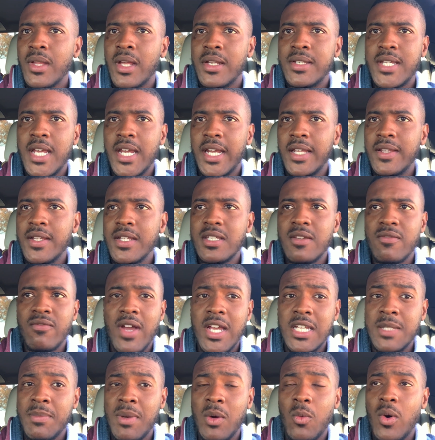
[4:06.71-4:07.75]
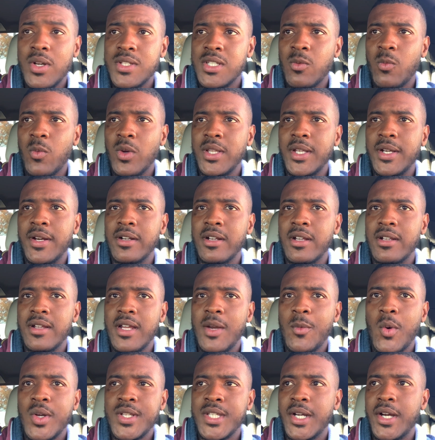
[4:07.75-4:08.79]
taking this investment wasn't
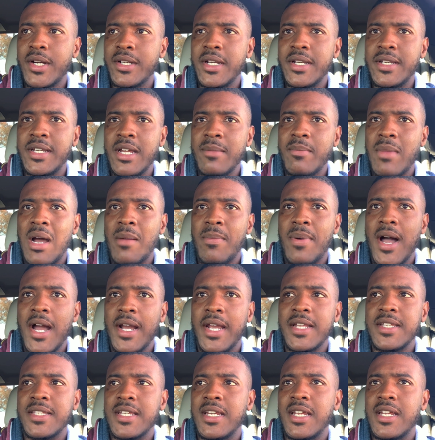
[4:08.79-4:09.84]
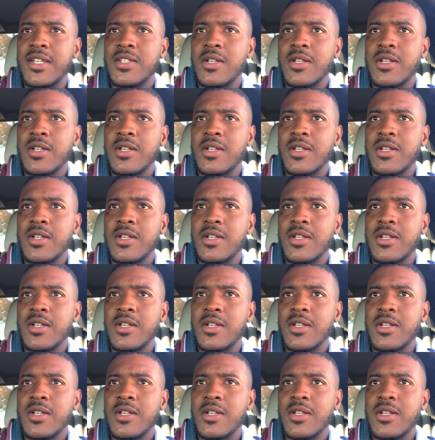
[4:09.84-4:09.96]
gonna dent my pockets any.